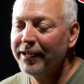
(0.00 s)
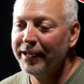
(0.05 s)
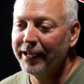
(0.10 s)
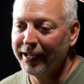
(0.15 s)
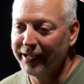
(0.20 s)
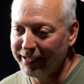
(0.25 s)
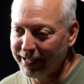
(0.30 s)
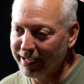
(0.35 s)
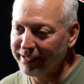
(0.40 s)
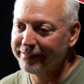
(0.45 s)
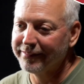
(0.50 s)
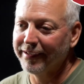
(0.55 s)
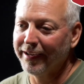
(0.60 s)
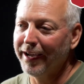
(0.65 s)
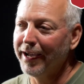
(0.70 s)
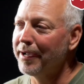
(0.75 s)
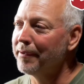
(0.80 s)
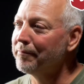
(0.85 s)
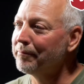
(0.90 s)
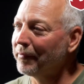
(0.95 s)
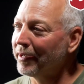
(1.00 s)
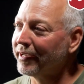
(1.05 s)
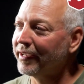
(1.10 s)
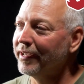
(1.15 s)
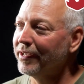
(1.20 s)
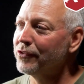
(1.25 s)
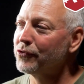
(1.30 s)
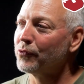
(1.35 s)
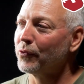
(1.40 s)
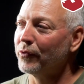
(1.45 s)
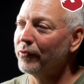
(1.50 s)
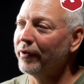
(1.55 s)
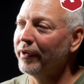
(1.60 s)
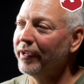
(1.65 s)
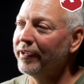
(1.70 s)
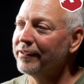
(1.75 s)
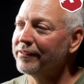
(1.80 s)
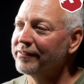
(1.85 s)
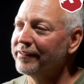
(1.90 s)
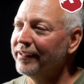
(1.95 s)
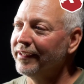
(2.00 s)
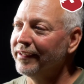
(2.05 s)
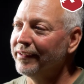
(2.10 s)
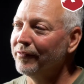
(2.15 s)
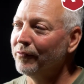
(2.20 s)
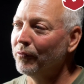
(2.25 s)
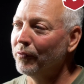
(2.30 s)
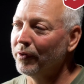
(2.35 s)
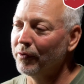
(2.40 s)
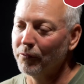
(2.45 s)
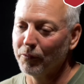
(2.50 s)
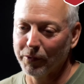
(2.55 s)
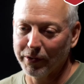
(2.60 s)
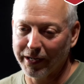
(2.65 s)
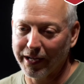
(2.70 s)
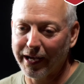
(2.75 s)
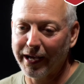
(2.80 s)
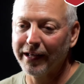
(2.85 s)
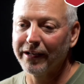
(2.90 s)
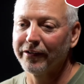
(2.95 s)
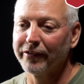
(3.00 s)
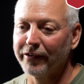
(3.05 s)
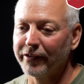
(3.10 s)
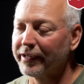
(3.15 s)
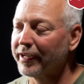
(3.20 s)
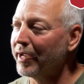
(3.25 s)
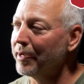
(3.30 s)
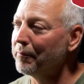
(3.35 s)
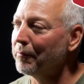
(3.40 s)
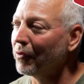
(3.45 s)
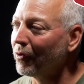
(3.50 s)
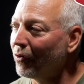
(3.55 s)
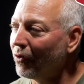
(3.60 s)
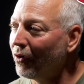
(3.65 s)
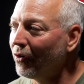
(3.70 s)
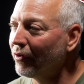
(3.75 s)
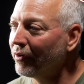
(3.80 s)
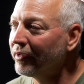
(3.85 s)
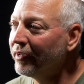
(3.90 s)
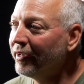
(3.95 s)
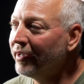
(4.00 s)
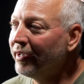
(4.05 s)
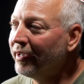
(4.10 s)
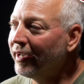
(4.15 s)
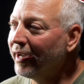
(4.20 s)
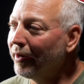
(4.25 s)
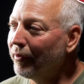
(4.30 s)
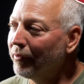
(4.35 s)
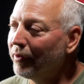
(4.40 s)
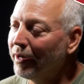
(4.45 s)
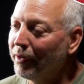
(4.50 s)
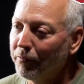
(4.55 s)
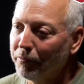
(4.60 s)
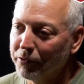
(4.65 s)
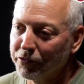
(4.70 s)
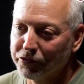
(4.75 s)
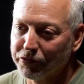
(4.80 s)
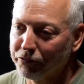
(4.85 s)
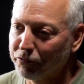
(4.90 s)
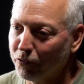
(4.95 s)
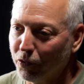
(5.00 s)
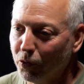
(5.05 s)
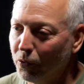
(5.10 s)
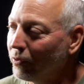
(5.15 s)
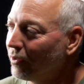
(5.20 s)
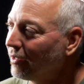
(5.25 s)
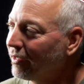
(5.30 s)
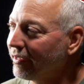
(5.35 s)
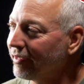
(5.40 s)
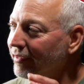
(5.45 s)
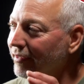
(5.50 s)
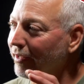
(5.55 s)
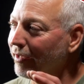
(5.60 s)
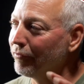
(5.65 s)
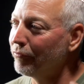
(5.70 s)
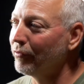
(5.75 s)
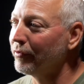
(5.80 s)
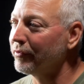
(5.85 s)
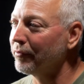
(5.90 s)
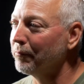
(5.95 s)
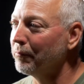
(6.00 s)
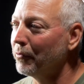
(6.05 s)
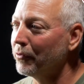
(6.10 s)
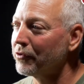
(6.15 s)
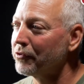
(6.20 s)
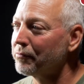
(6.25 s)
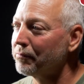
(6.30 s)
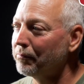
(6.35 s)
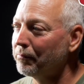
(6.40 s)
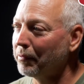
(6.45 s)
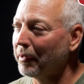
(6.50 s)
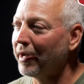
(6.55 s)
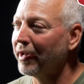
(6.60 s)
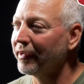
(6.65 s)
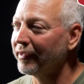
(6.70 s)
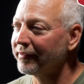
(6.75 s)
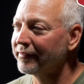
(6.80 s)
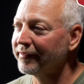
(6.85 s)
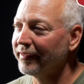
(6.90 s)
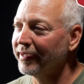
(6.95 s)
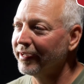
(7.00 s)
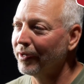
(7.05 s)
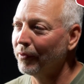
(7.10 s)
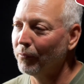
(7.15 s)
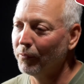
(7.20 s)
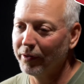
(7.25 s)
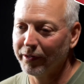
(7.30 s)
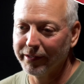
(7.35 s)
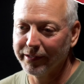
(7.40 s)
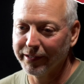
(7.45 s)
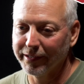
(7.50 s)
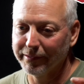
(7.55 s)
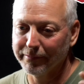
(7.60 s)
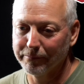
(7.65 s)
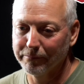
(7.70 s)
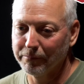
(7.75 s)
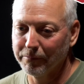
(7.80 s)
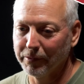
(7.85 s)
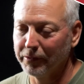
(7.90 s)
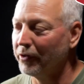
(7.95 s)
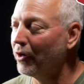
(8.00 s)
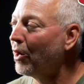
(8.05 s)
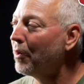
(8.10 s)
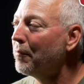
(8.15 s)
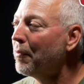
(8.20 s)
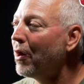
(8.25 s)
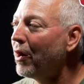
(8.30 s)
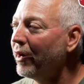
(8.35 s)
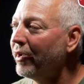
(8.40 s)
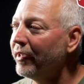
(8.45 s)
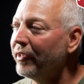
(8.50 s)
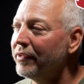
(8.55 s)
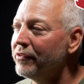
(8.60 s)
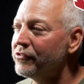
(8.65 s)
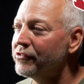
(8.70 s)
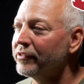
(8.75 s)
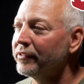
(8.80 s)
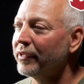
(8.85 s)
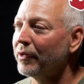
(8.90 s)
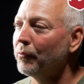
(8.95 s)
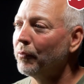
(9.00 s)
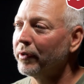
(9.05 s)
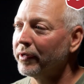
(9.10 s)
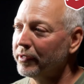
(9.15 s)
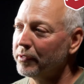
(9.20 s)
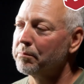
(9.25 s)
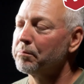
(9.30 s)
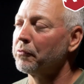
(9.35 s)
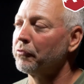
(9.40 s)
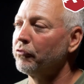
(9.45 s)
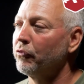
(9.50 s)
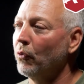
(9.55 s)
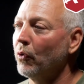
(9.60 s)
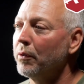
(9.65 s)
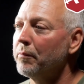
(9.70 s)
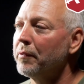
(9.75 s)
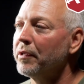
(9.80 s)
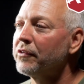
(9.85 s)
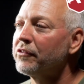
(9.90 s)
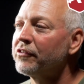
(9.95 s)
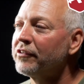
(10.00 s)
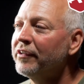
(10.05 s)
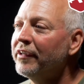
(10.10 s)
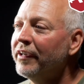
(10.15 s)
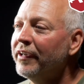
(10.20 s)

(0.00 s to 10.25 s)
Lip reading: In that time, my kids were raised. And when Highlander came along, I was fully in love with the Bush pilot thing. I wanted the Yamaha engine. I wanted the performance.